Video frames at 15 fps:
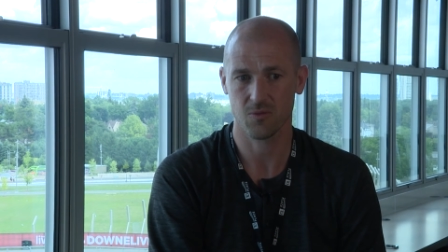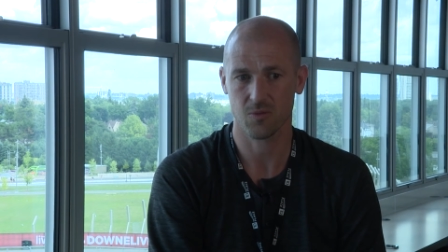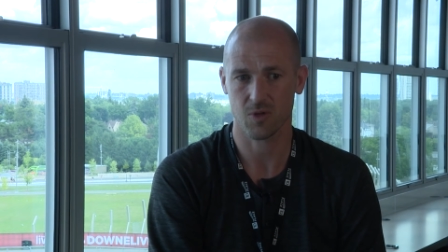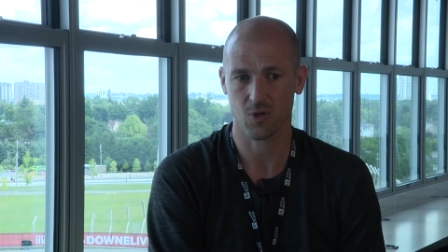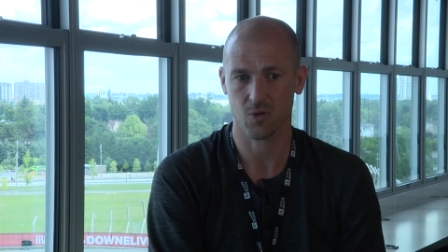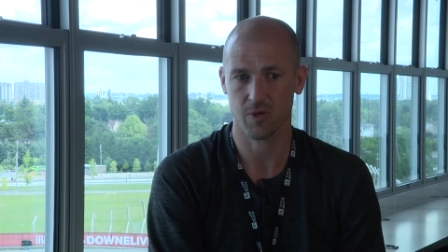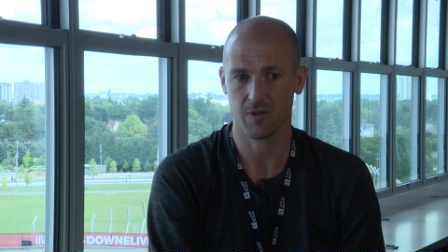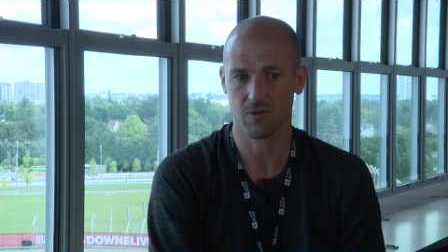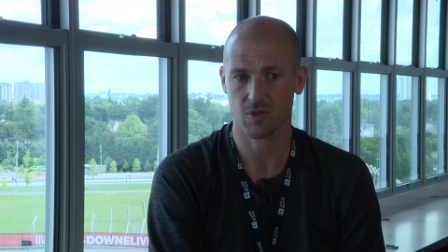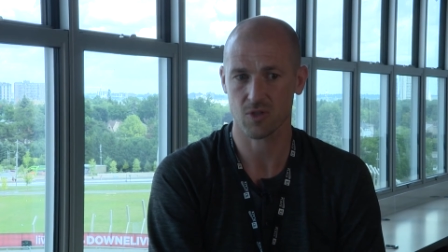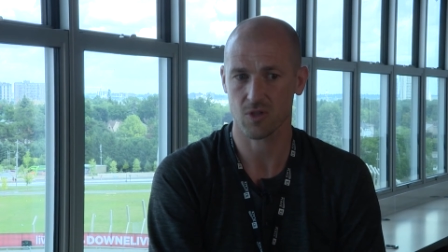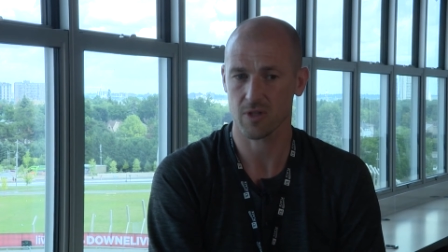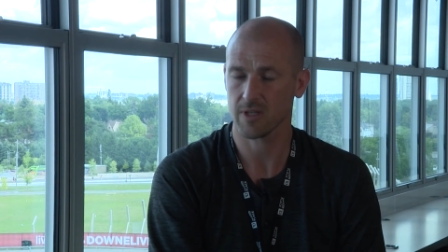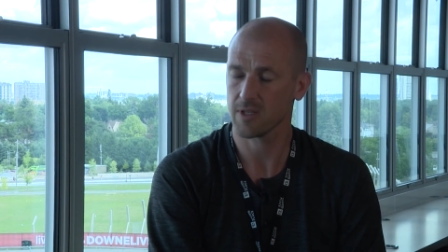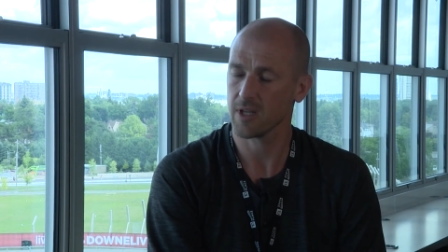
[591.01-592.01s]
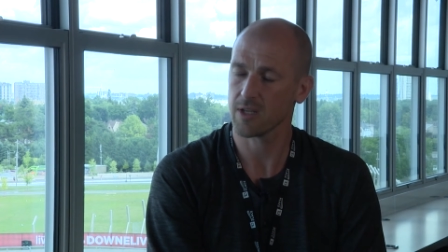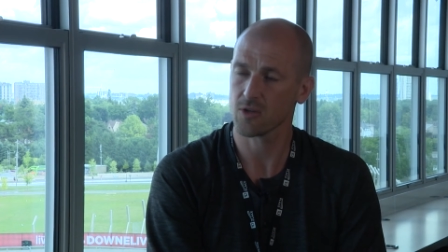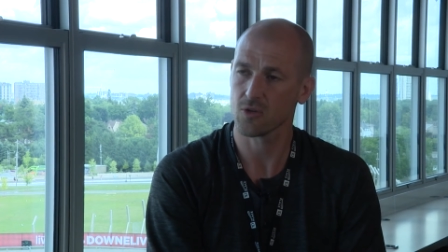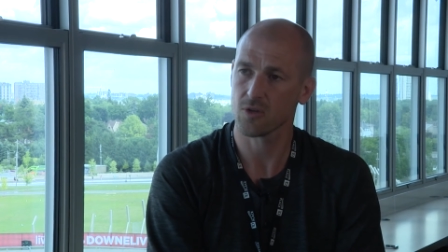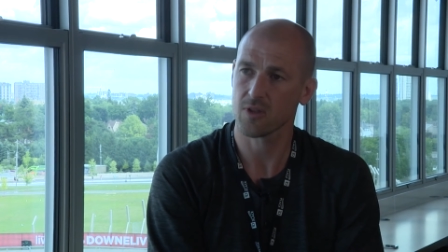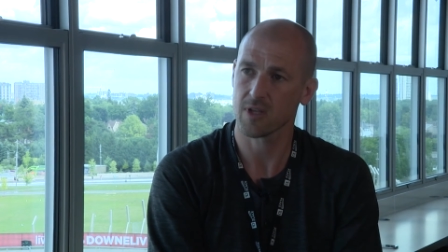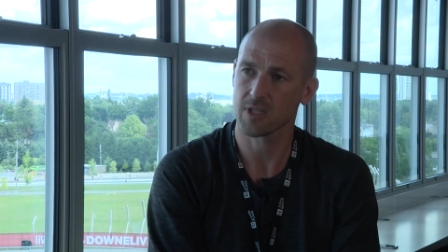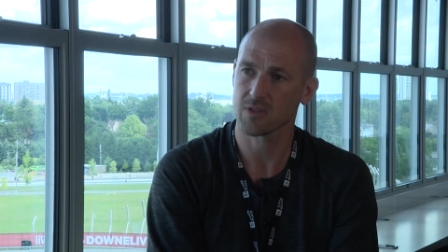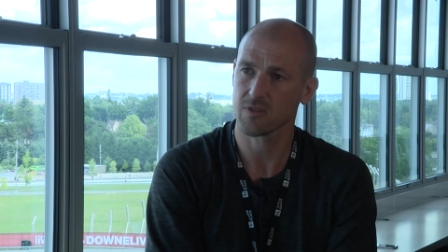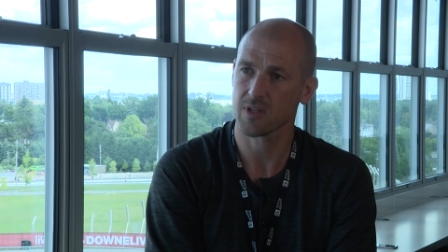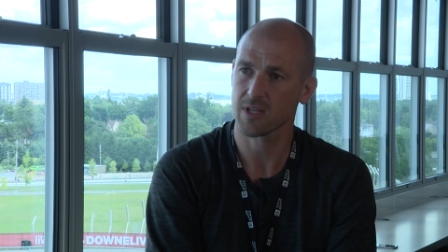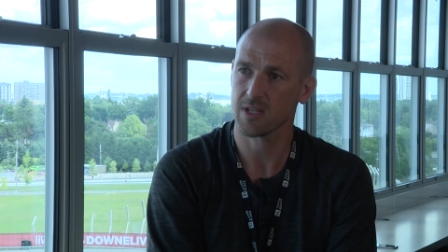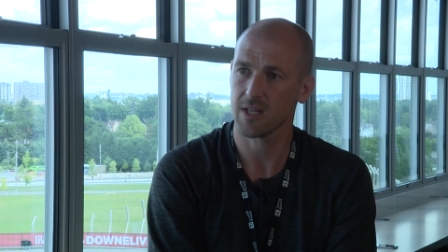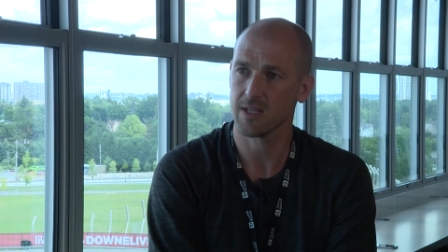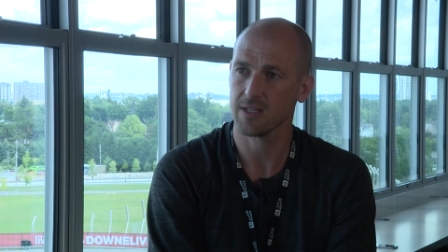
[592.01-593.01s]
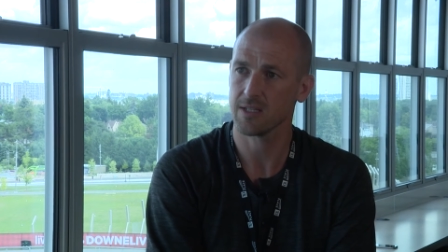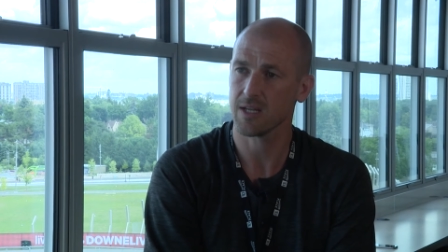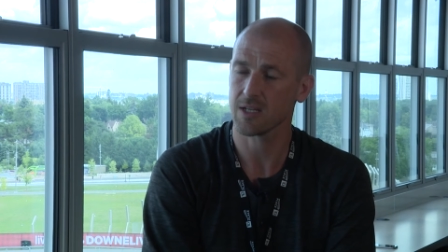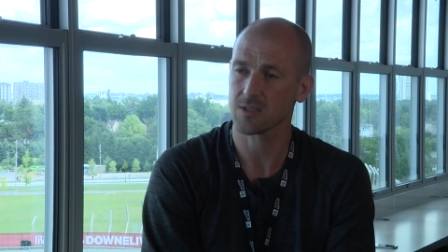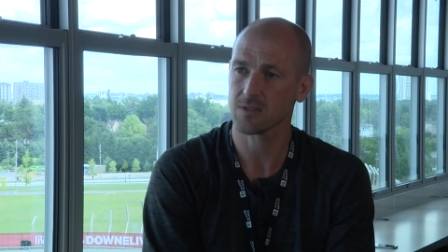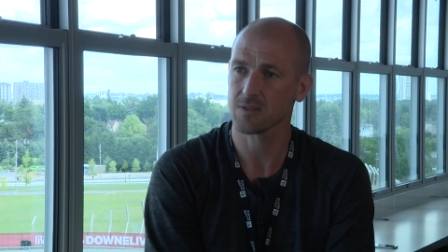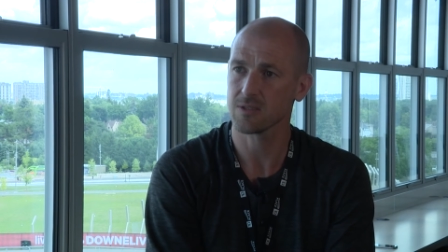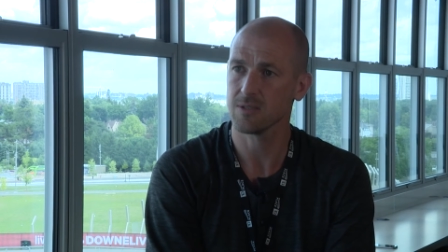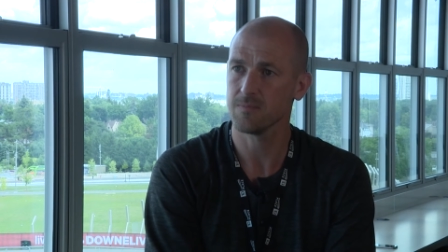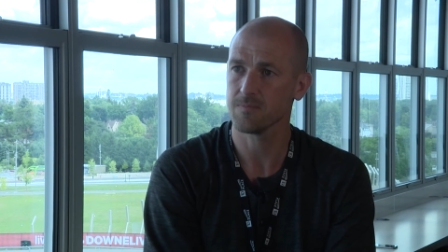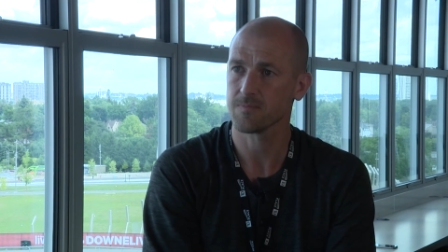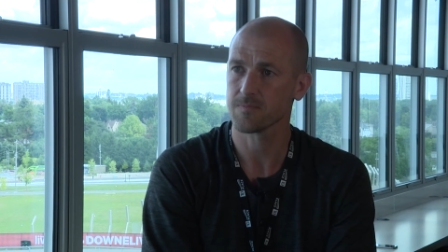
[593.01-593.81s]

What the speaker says: only result in good things for the Canadian national team.